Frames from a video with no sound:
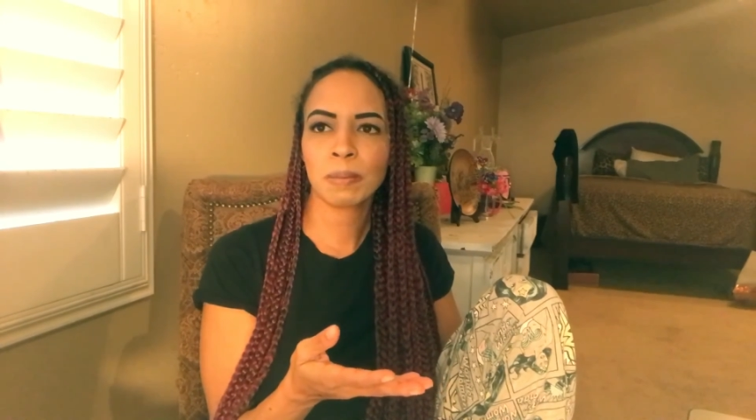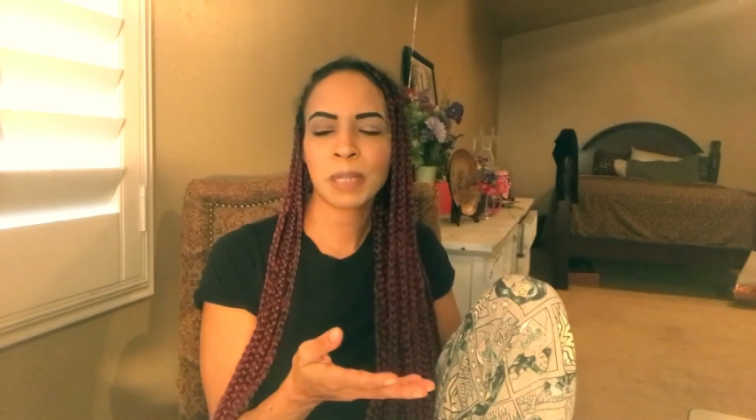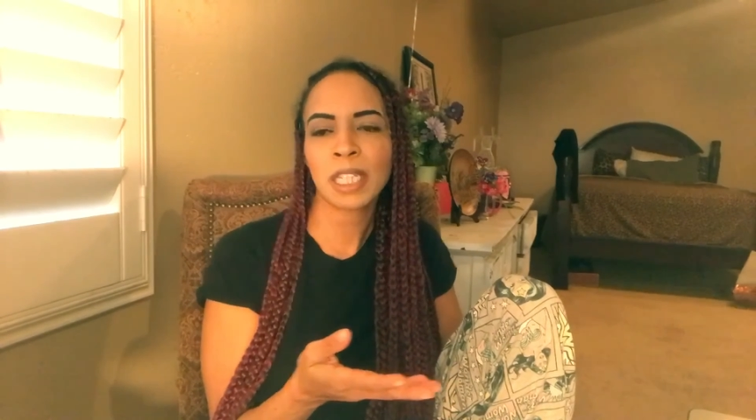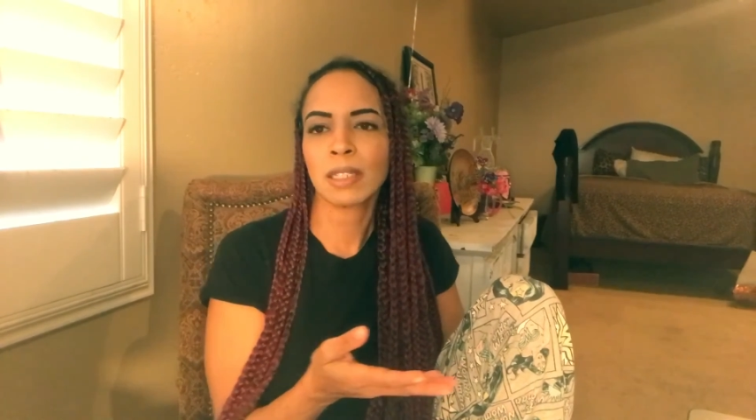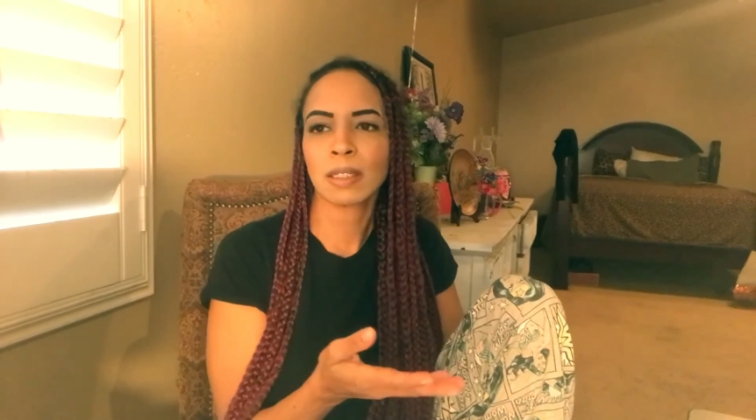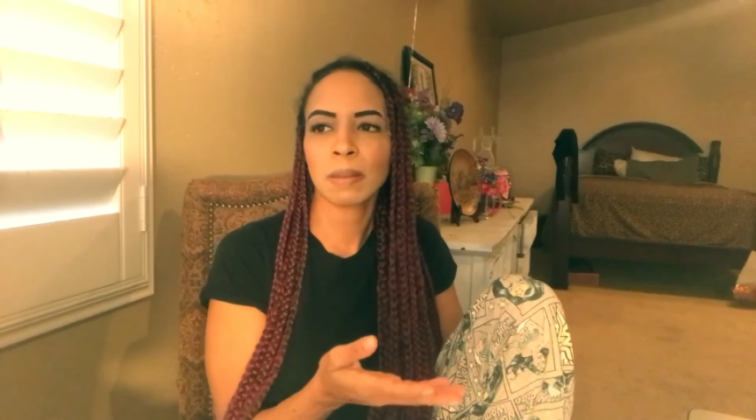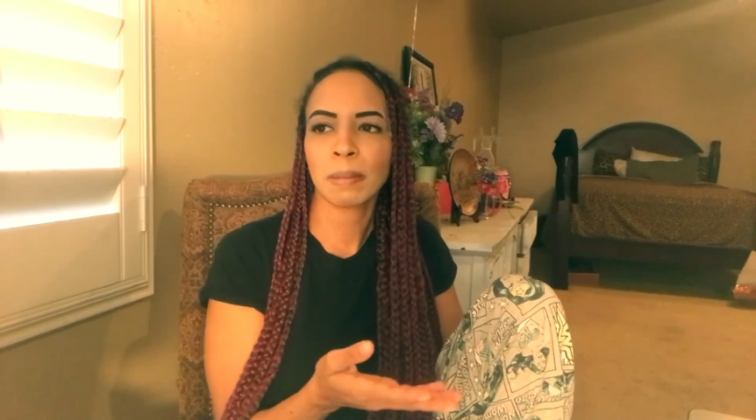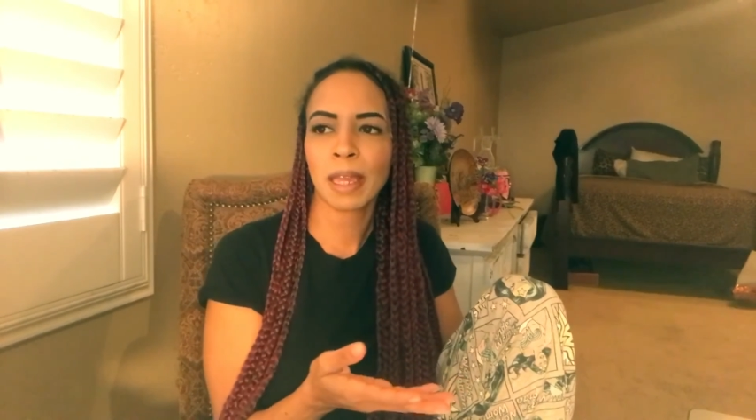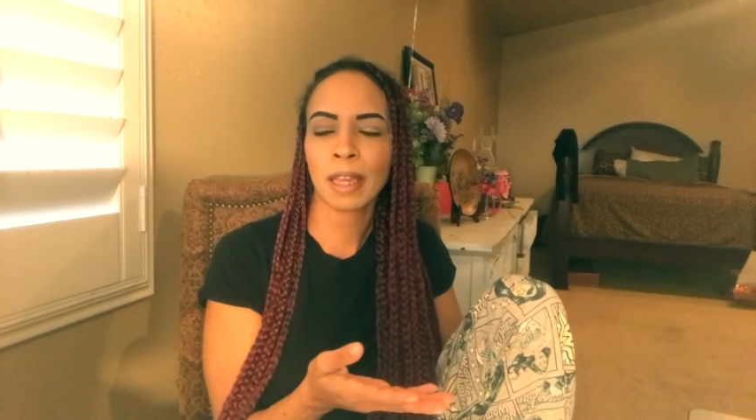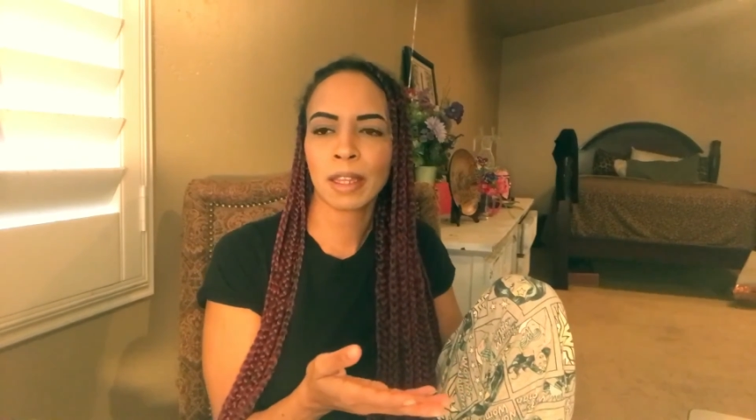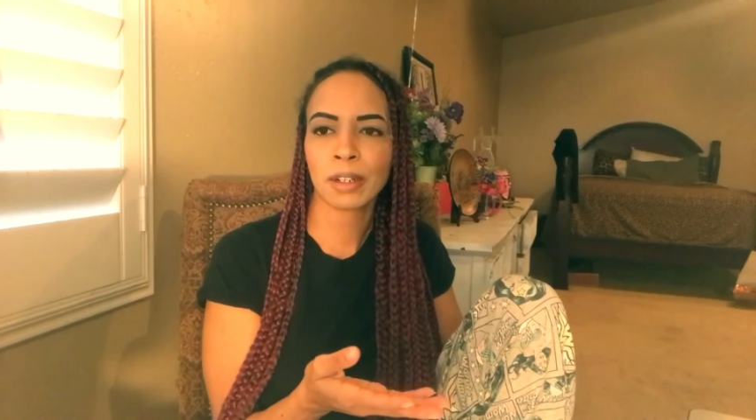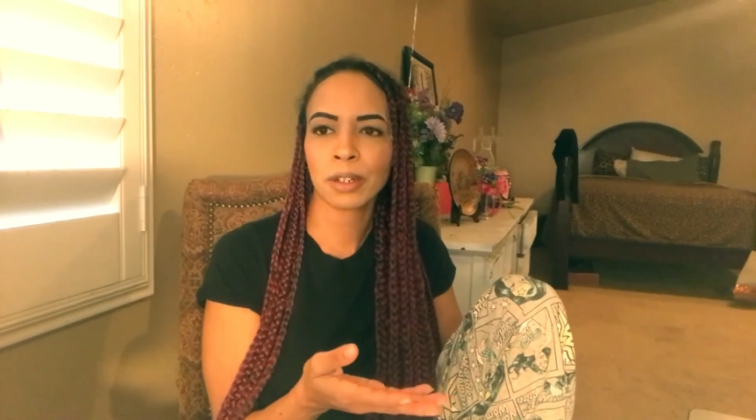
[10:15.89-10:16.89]
please a
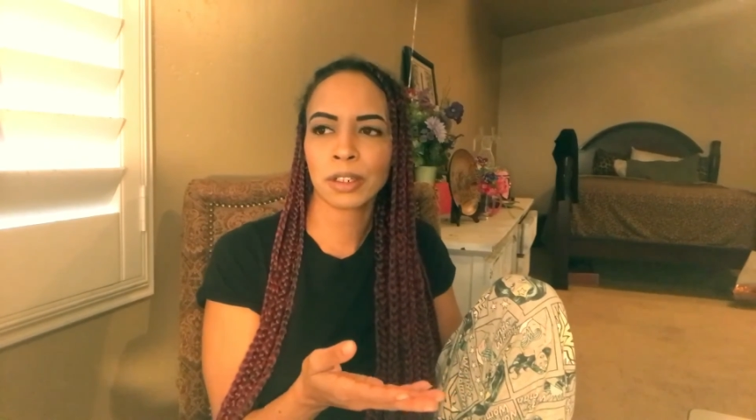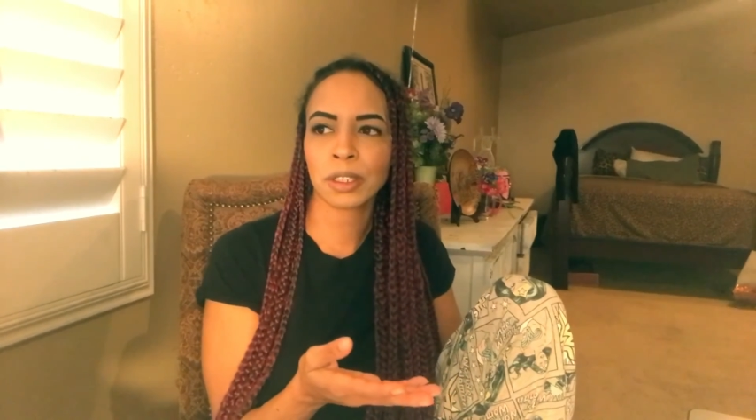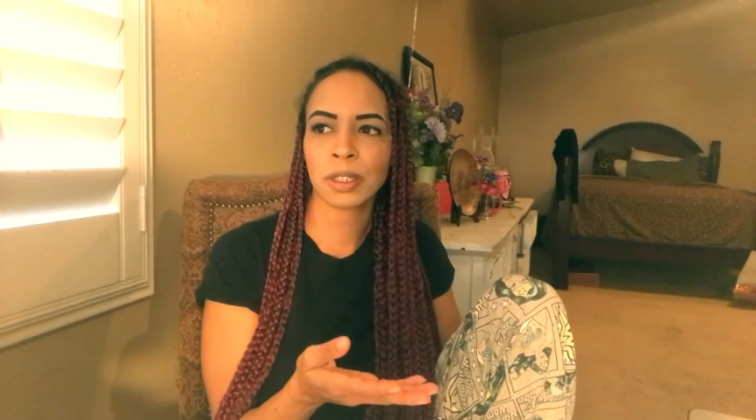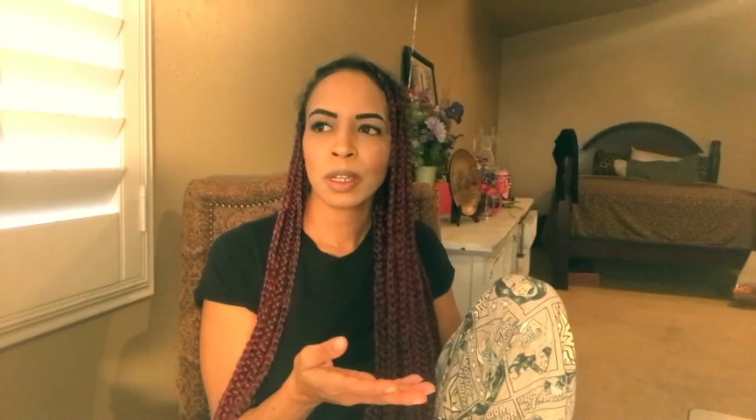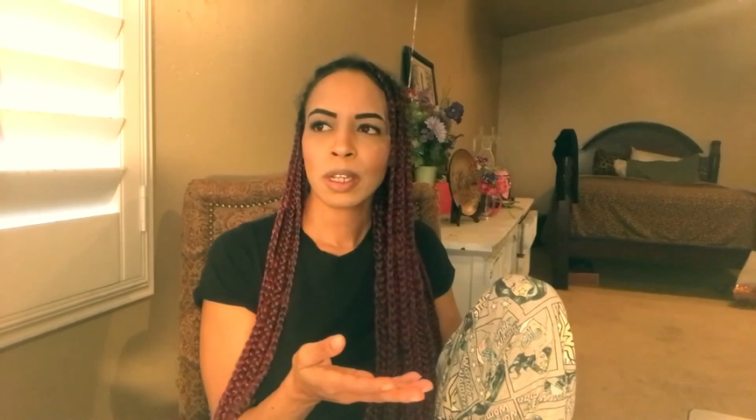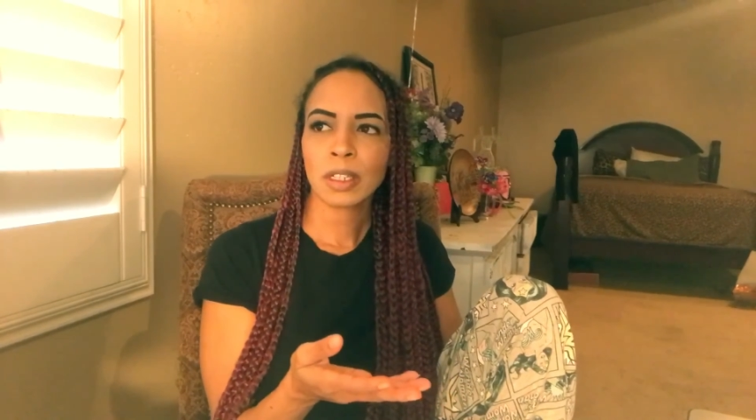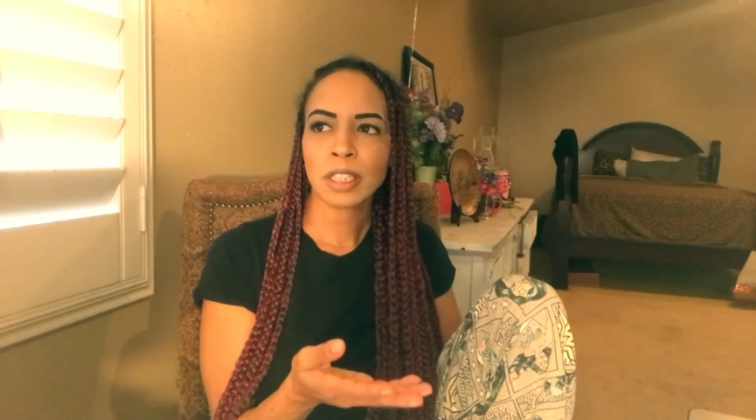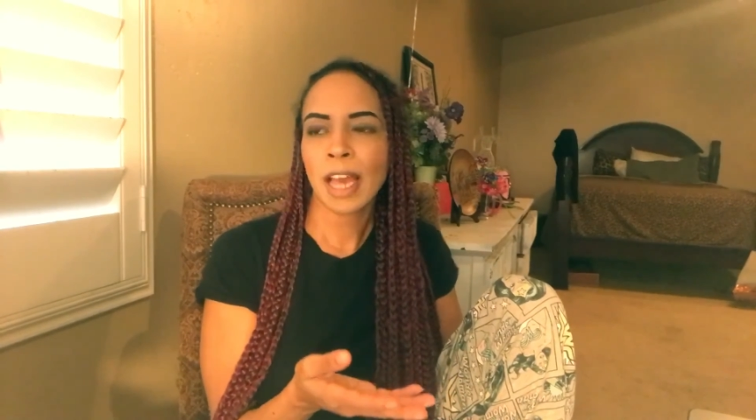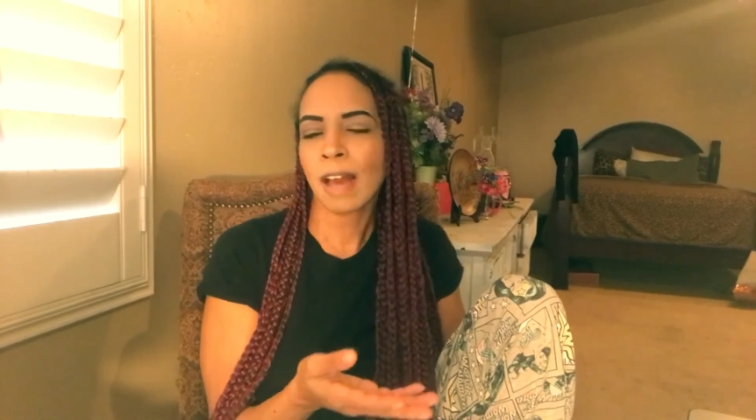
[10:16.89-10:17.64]
man, or to